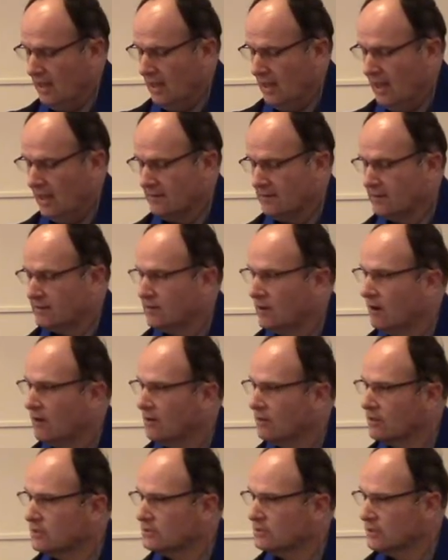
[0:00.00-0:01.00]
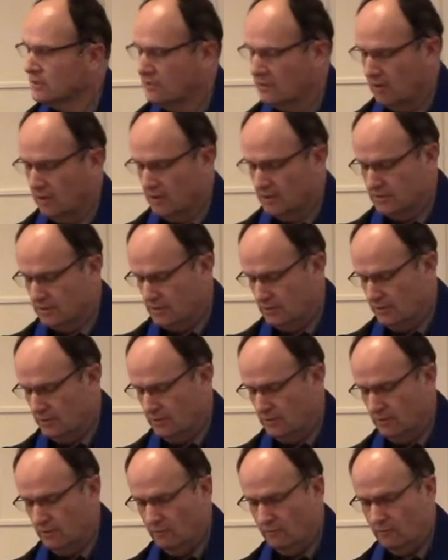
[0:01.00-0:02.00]
and the darkness did not
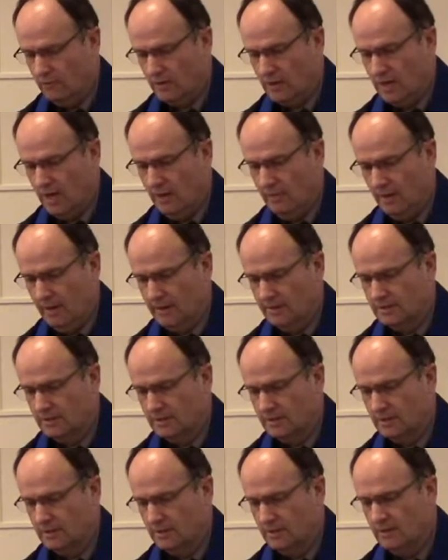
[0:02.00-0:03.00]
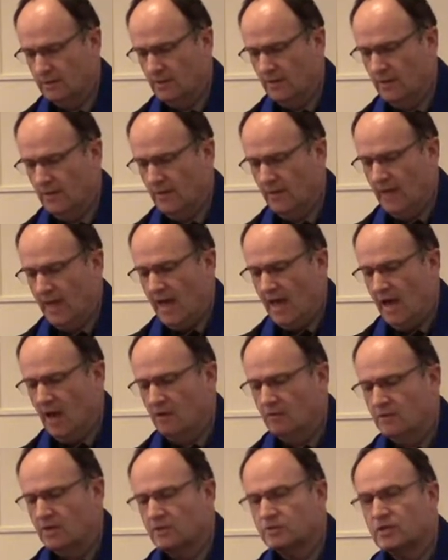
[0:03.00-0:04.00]
overcome it.
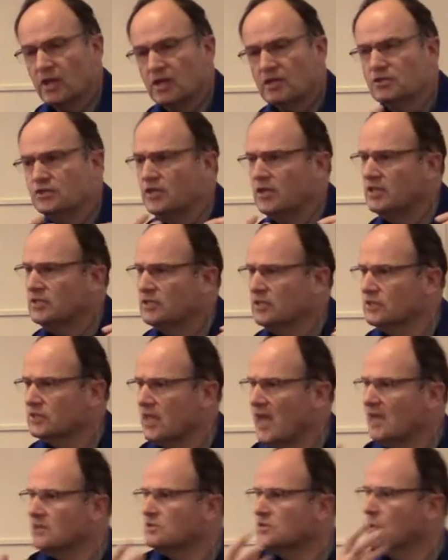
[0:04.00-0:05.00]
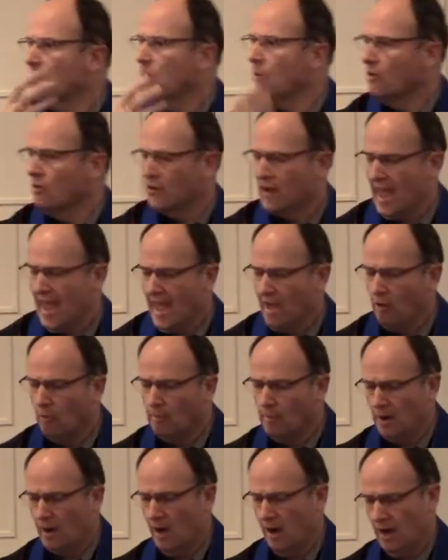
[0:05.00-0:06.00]
How does Jesus as the Word
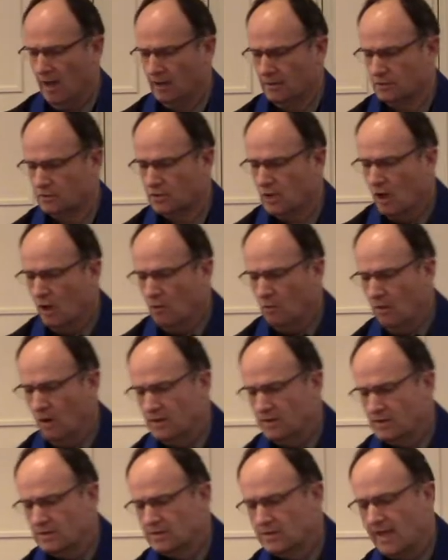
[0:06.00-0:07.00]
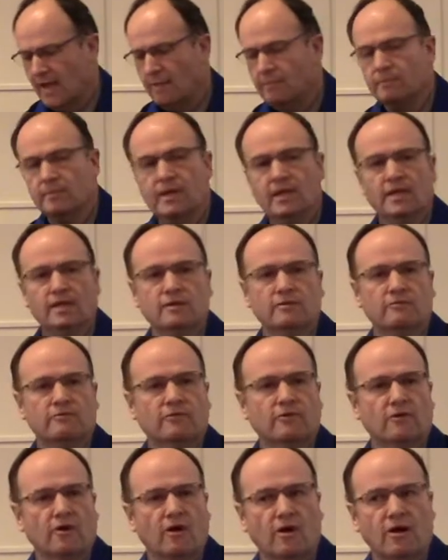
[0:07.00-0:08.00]
help us? What does that mean
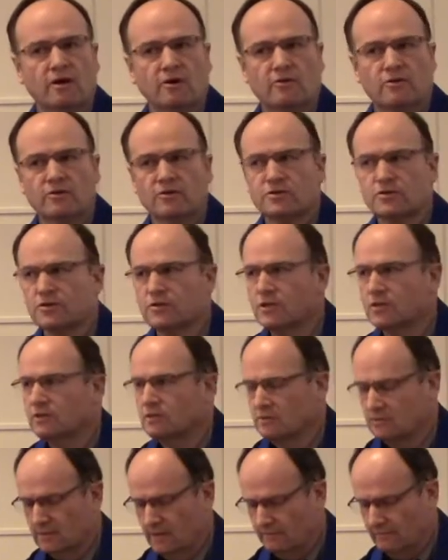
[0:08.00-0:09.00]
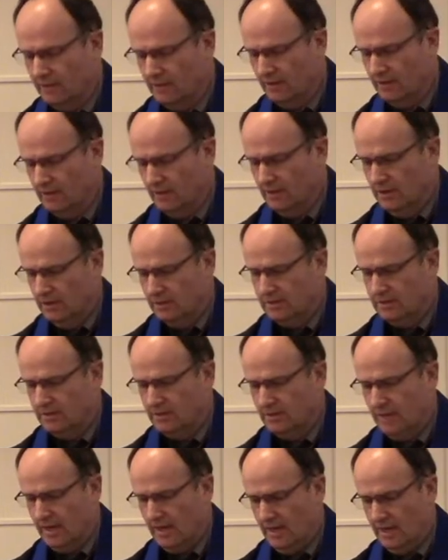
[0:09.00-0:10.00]
for our Christian living
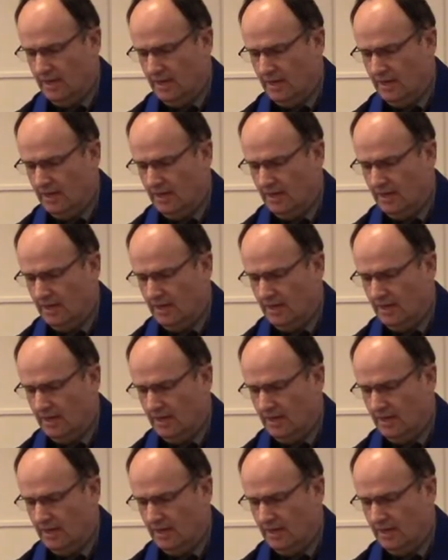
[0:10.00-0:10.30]
today?